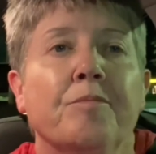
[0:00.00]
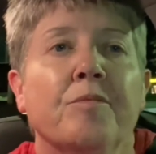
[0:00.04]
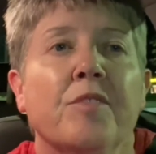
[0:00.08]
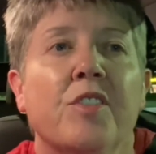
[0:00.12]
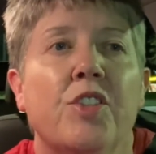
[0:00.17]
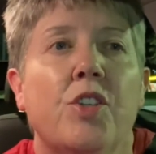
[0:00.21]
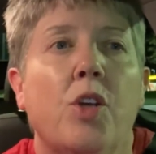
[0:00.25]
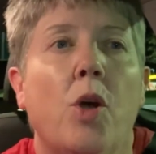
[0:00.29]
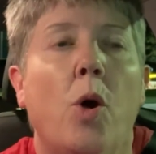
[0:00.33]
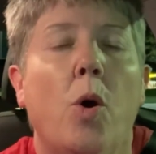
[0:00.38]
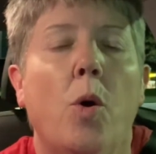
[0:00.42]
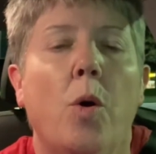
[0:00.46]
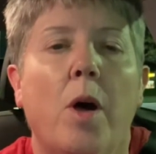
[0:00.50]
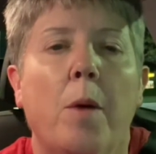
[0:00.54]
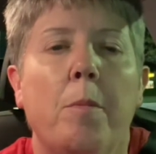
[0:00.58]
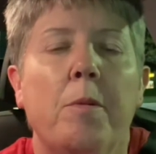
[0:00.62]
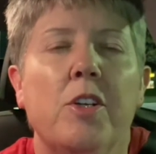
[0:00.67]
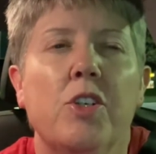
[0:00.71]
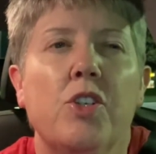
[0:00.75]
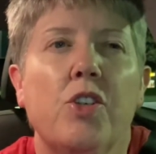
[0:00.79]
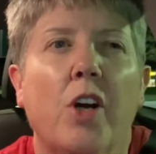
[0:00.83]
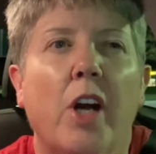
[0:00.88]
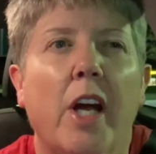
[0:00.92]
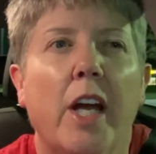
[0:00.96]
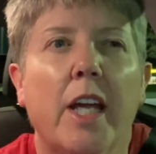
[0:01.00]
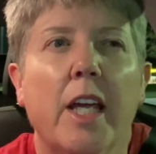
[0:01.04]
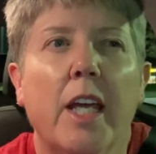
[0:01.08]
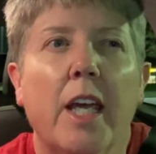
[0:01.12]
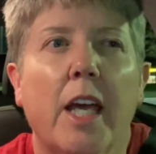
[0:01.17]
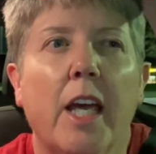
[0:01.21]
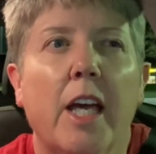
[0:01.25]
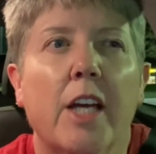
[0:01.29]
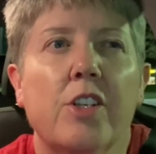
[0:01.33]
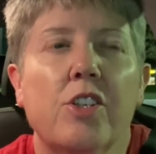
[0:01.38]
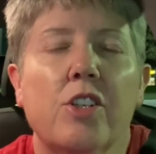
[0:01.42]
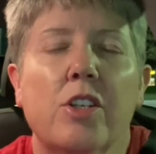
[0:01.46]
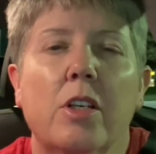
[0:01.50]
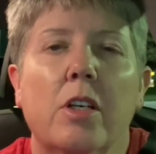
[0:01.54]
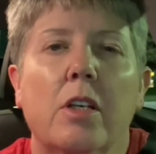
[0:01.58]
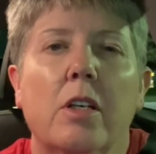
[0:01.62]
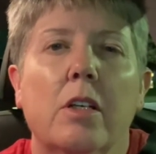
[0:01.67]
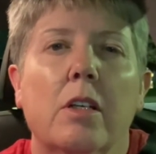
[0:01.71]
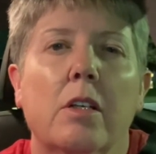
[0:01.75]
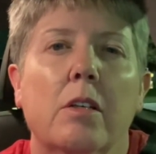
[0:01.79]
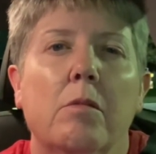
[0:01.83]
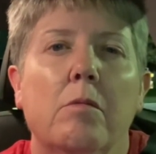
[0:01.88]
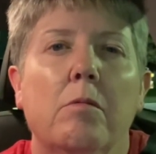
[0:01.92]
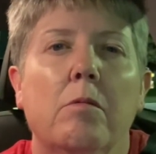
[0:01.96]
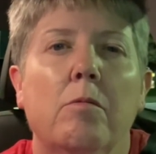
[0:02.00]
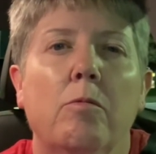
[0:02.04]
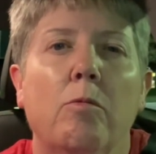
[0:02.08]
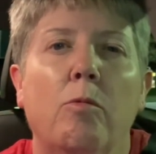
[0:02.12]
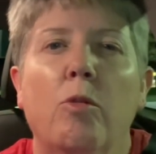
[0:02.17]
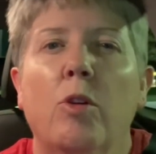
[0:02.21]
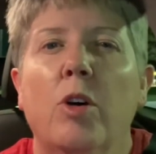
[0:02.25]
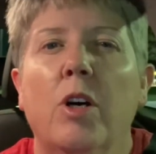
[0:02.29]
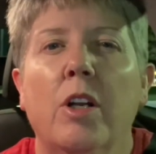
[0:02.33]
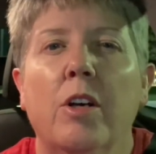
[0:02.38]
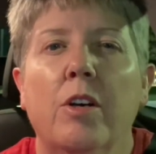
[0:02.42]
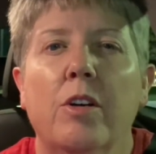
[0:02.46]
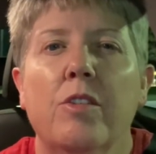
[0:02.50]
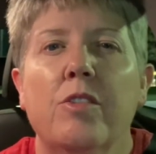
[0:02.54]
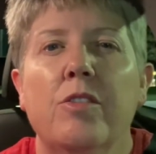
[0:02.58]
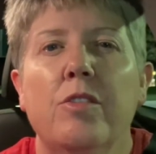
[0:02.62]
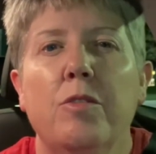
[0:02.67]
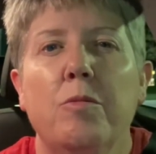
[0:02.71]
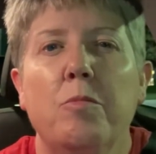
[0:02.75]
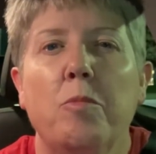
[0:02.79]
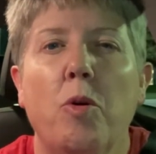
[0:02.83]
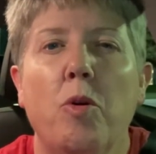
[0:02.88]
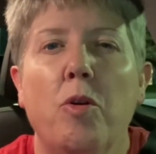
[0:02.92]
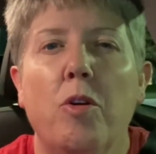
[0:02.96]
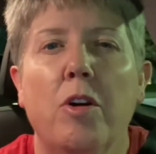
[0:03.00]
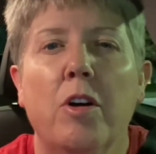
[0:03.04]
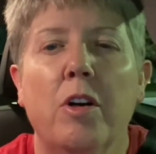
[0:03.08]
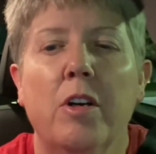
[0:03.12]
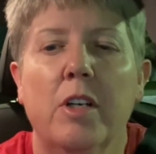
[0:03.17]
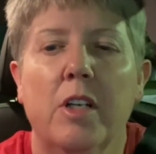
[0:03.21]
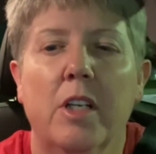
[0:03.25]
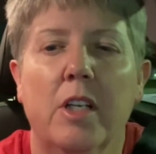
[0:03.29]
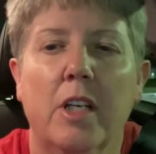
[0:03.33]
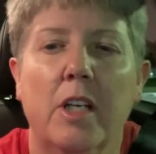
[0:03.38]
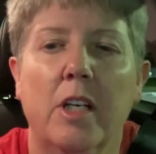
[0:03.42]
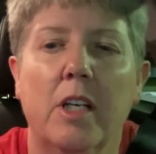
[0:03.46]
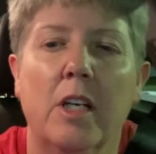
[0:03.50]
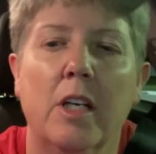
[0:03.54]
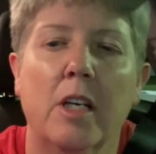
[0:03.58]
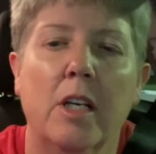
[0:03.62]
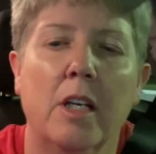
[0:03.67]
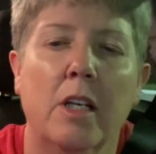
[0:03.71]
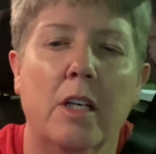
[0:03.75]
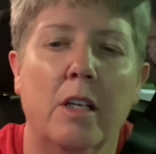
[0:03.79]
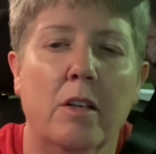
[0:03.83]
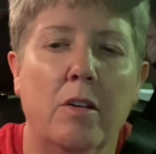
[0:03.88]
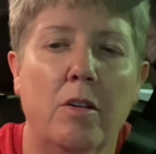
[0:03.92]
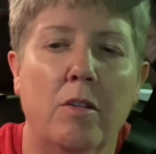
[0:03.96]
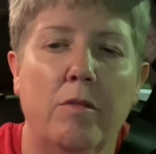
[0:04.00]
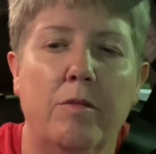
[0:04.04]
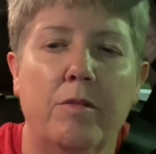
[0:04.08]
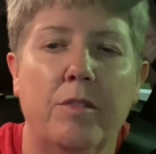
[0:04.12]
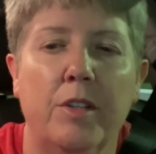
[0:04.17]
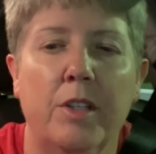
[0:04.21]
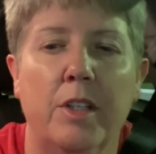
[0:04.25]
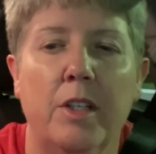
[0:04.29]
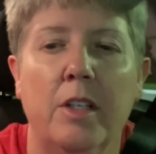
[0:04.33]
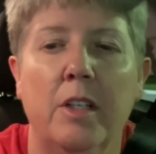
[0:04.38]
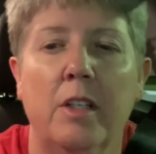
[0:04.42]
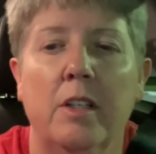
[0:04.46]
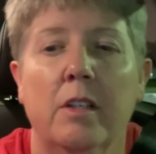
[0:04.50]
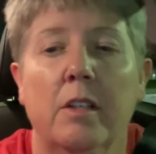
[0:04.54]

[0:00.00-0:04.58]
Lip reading: So I'm gonna try and catch one or two more, hopefully